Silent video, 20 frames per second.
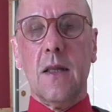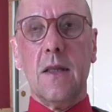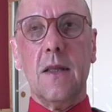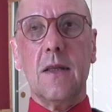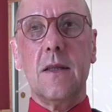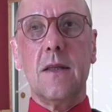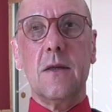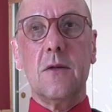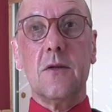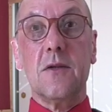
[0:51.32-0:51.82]

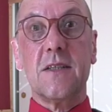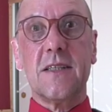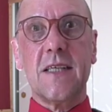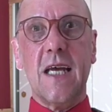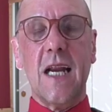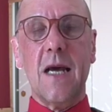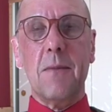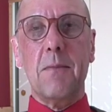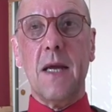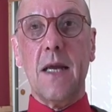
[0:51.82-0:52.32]
the
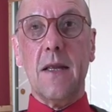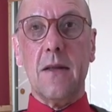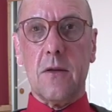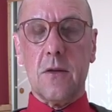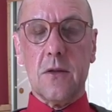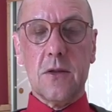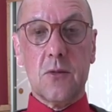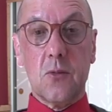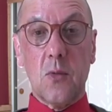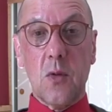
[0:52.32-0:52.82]

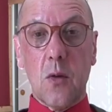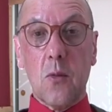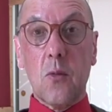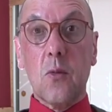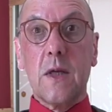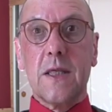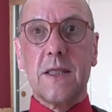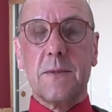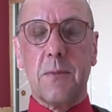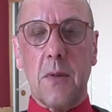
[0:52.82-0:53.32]
salamanders will
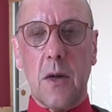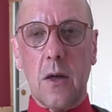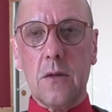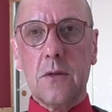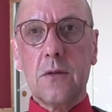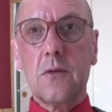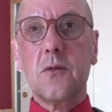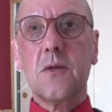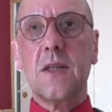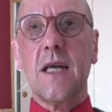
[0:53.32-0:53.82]

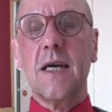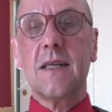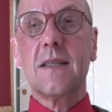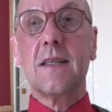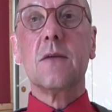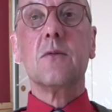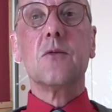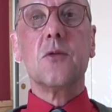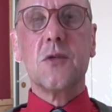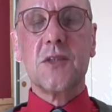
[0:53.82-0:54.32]
respond to that,
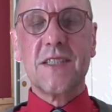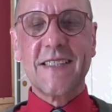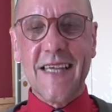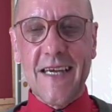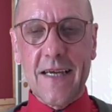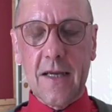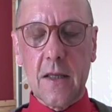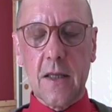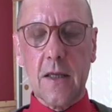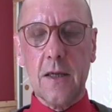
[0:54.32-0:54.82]
and you
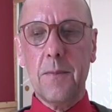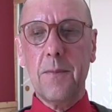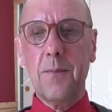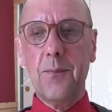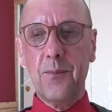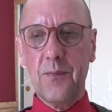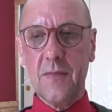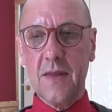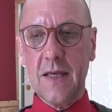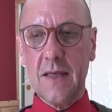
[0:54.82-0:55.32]
sign
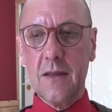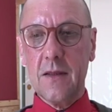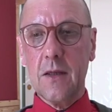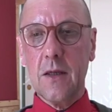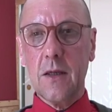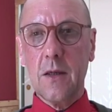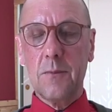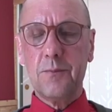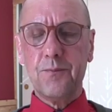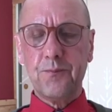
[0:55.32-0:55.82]
them.
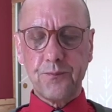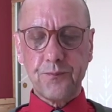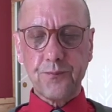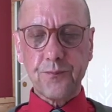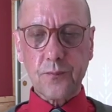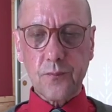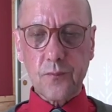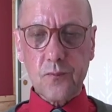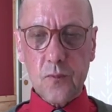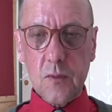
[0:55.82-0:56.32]
Then
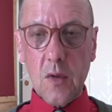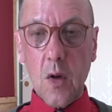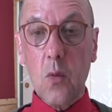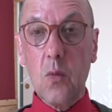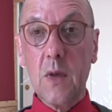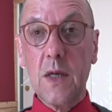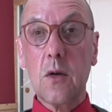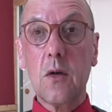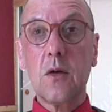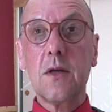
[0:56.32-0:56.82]

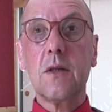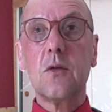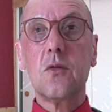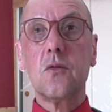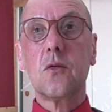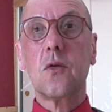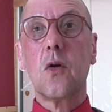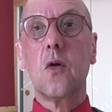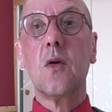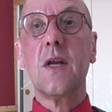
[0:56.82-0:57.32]
we go
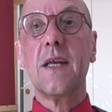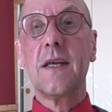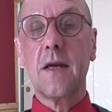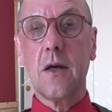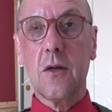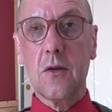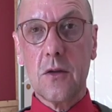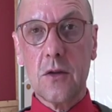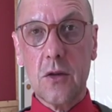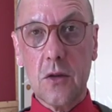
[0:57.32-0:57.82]
into calling
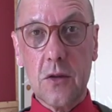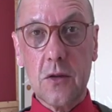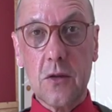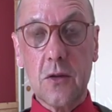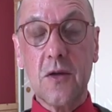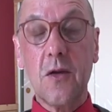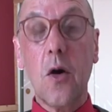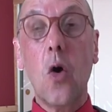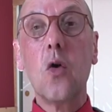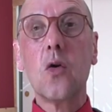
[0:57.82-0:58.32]
on
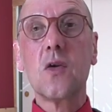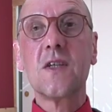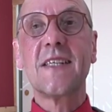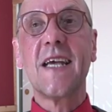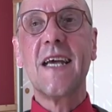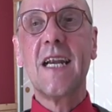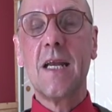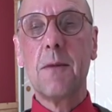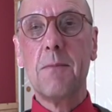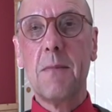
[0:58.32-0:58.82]
the
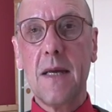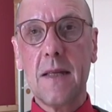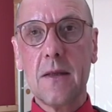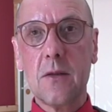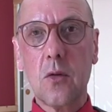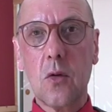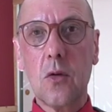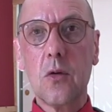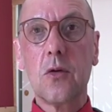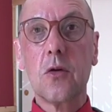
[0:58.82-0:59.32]
earth
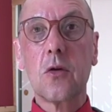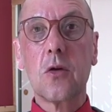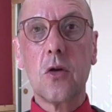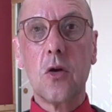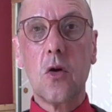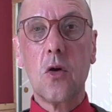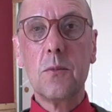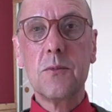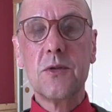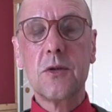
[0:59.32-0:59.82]
elemental, the
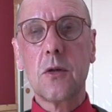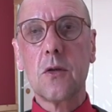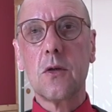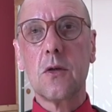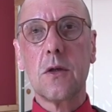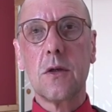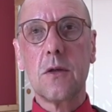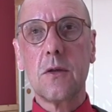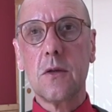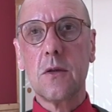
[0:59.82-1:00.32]
gnomes, or
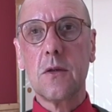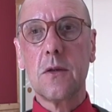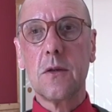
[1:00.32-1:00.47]
the